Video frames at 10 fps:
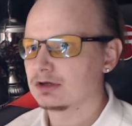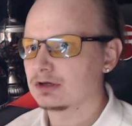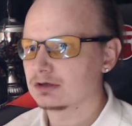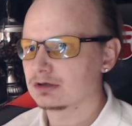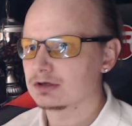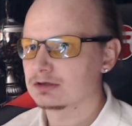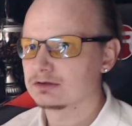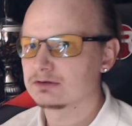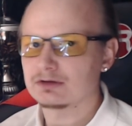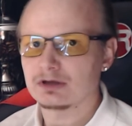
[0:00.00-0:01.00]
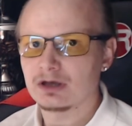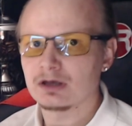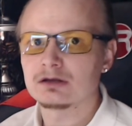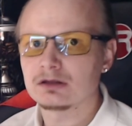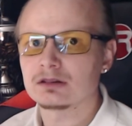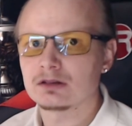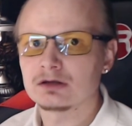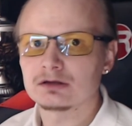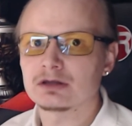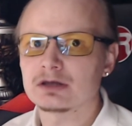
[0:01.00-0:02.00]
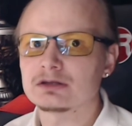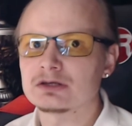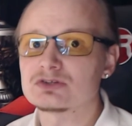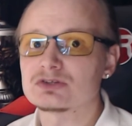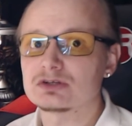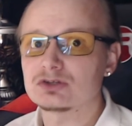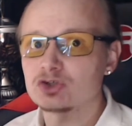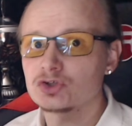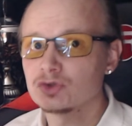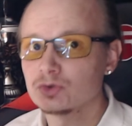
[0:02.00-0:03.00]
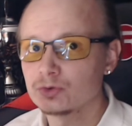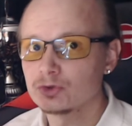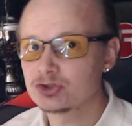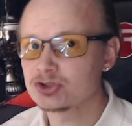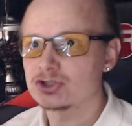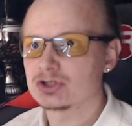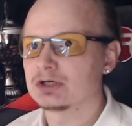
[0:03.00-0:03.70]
and anything that is huge